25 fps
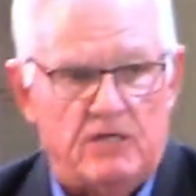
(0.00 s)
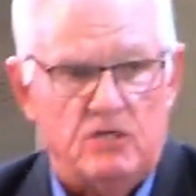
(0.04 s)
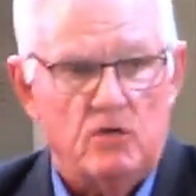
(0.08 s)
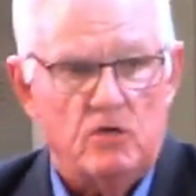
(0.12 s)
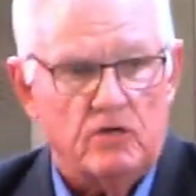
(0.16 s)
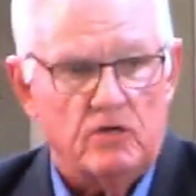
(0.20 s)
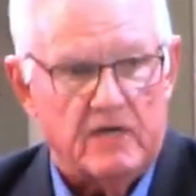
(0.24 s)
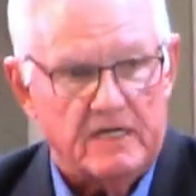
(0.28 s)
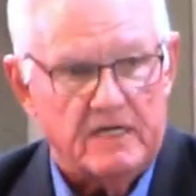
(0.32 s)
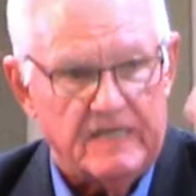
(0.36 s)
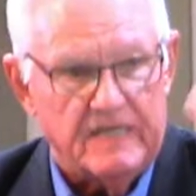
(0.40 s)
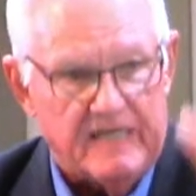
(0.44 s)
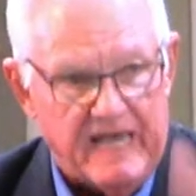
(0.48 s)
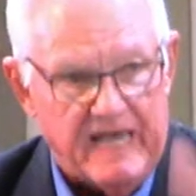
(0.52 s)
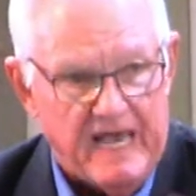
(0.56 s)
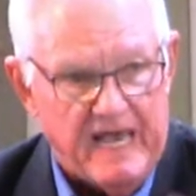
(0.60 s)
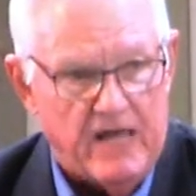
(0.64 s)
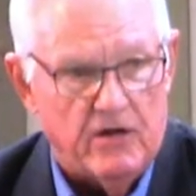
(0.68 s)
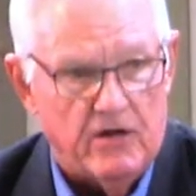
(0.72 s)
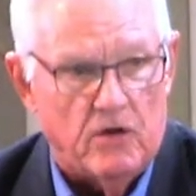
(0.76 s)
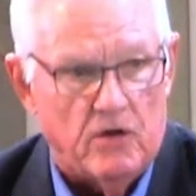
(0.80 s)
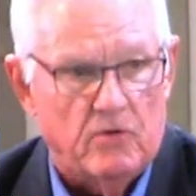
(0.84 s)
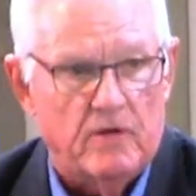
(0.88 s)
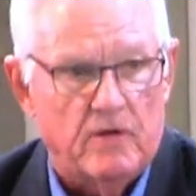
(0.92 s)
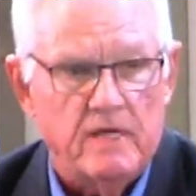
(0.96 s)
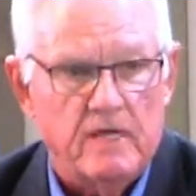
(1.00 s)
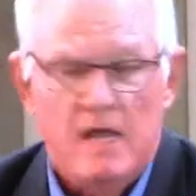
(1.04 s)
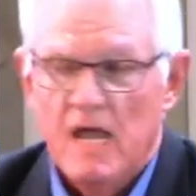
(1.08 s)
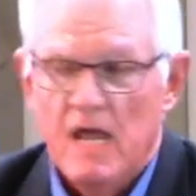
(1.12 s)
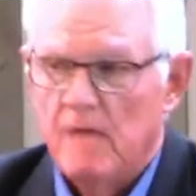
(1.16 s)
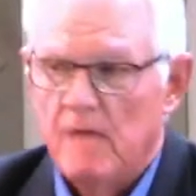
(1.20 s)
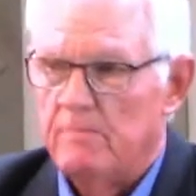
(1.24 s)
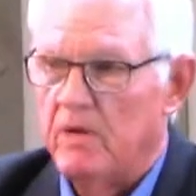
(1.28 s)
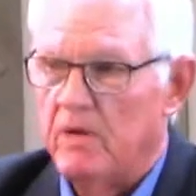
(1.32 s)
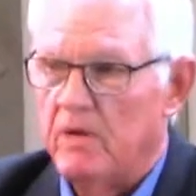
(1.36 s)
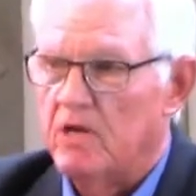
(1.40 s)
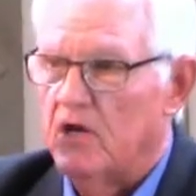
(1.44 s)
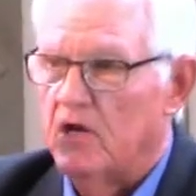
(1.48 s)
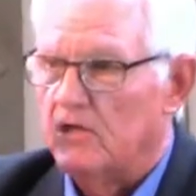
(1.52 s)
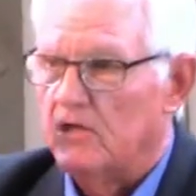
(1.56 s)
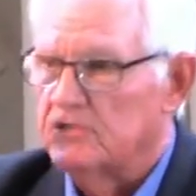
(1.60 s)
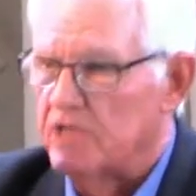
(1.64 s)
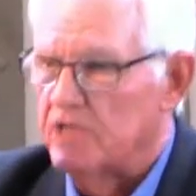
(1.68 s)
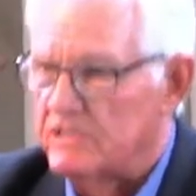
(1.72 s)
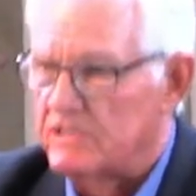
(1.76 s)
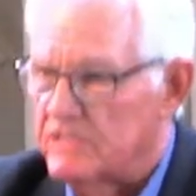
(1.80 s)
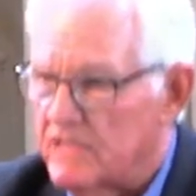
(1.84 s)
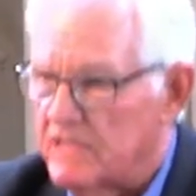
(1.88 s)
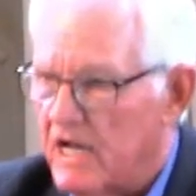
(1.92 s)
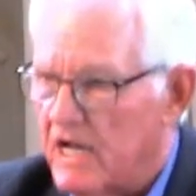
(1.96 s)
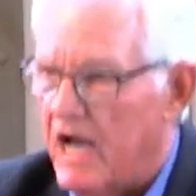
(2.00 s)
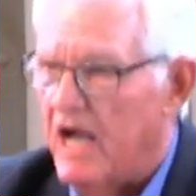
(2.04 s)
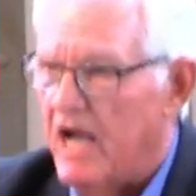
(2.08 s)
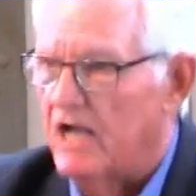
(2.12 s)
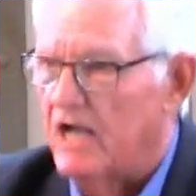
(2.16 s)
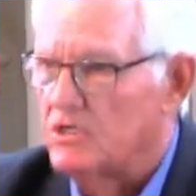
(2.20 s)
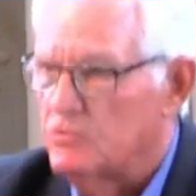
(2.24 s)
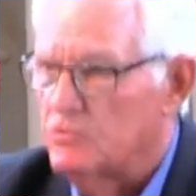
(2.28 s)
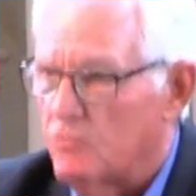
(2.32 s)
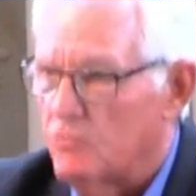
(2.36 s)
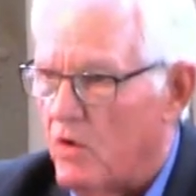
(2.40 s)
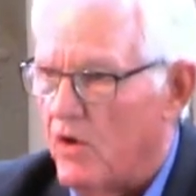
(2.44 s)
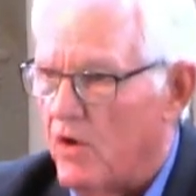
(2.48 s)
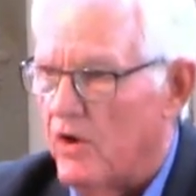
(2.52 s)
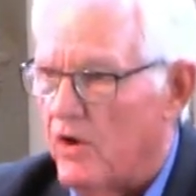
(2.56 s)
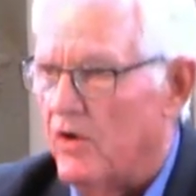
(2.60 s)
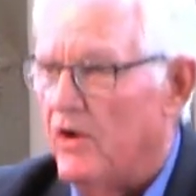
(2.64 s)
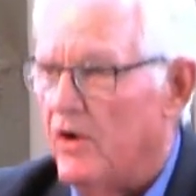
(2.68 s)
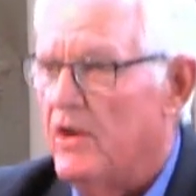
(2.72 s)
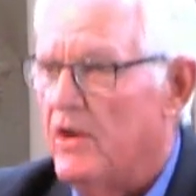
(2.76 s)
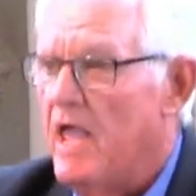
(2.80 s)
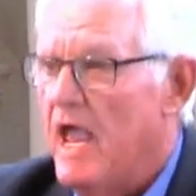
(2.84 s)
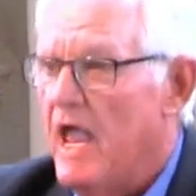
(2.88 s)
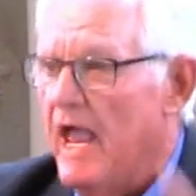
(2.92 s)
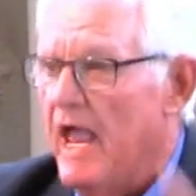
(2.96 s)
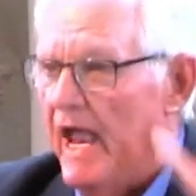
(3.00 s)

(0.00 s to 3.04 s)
You can count on it because it's God's Word,